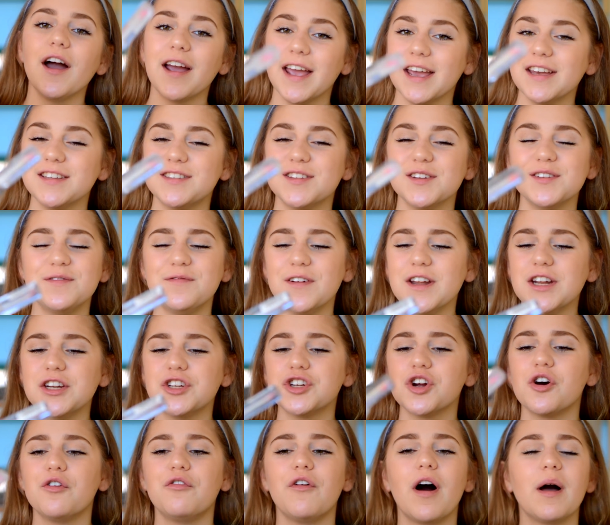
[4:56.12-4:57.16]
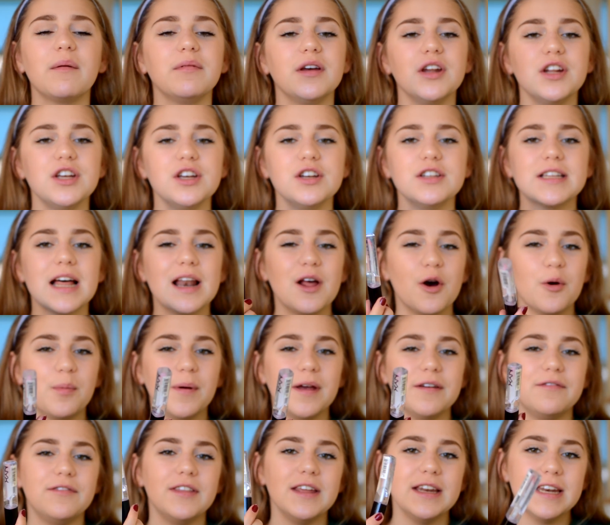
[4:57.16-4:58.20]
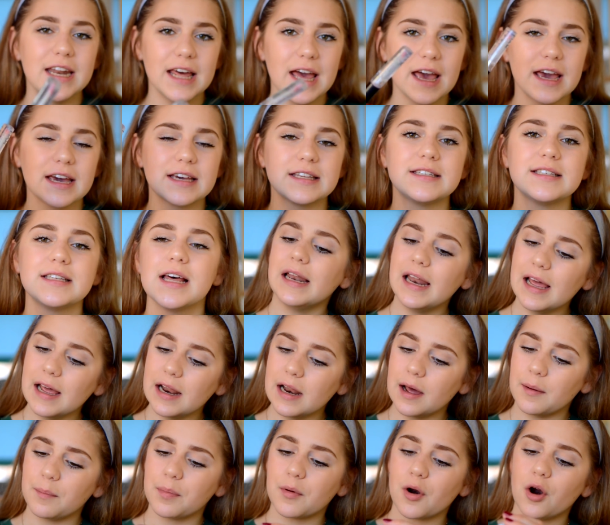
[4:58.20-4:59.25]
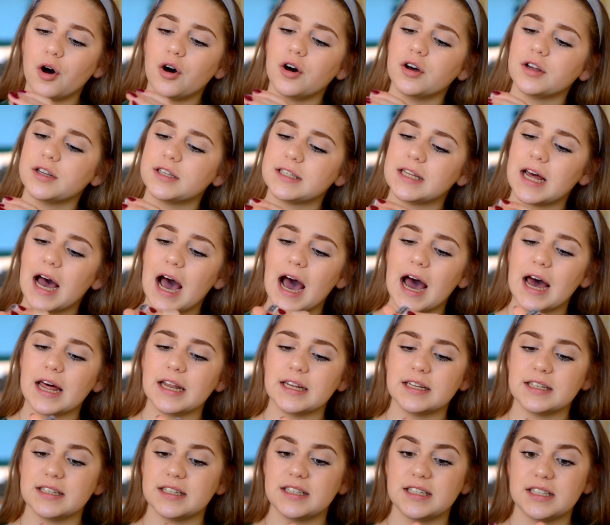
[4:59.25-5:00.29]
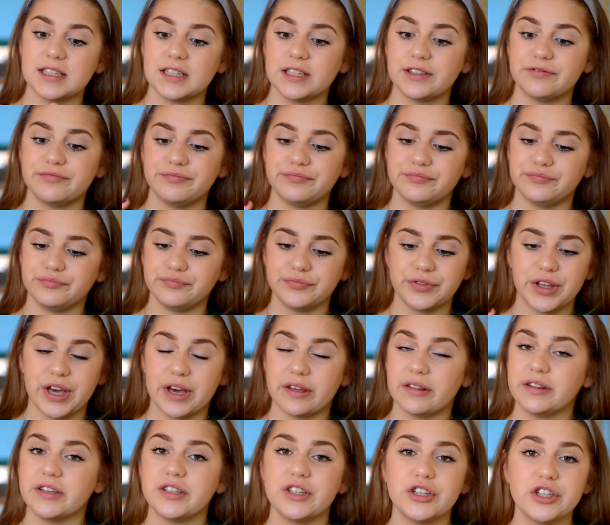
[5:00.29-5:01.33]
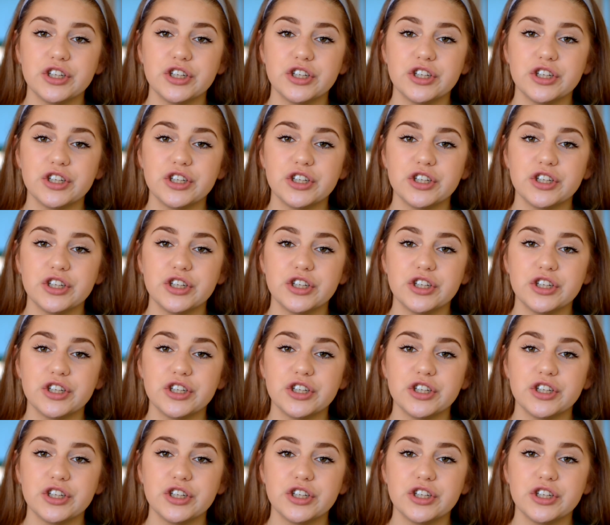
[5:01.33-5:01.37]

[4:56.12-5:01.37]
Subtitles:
Okay, so to finish off, I'm going to use a little bit of the NYX Clear Lip Gloss, and yeah, this